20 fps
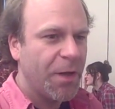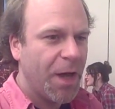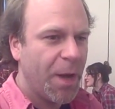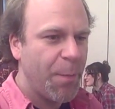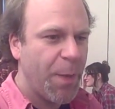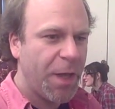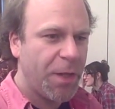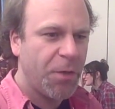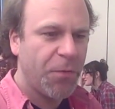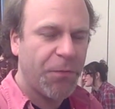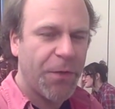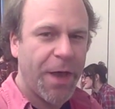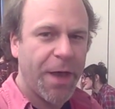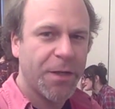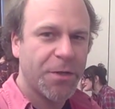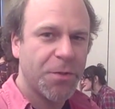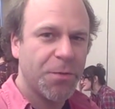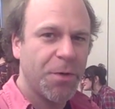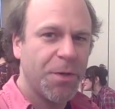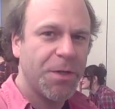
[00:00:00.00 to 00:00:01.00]
a
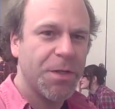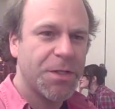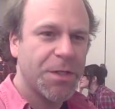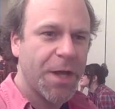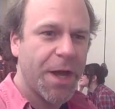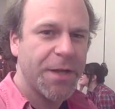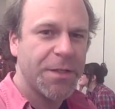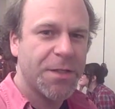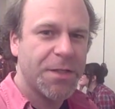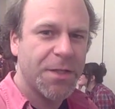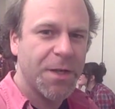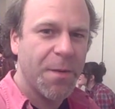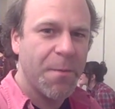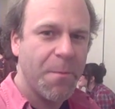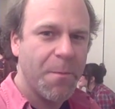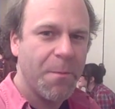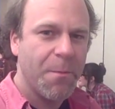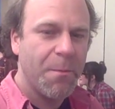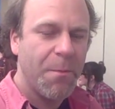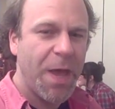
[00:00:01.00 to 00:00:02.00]
manufacturer decides to
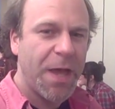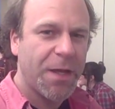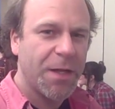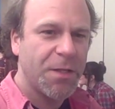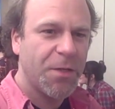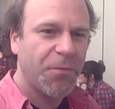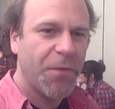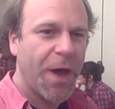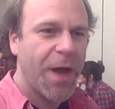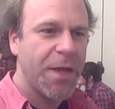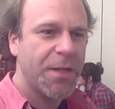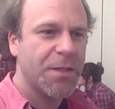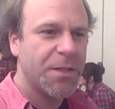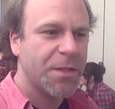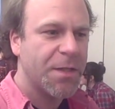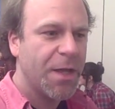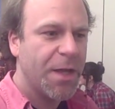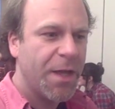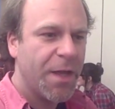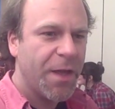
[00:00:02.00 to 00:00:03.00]
make a device
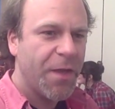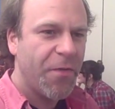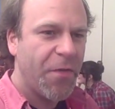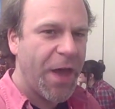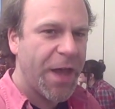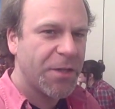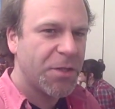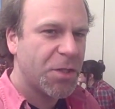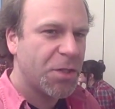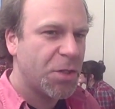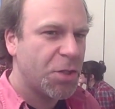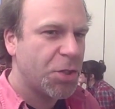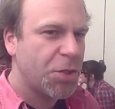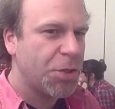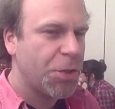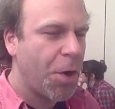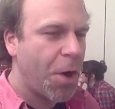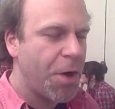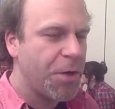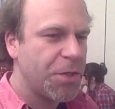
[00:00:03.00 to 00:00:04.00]
that
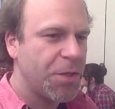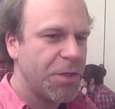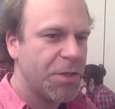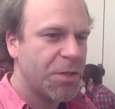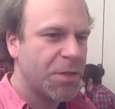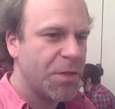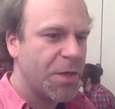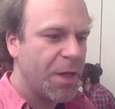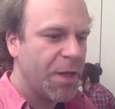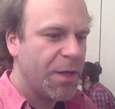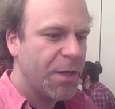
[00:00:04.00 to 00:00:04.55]
charges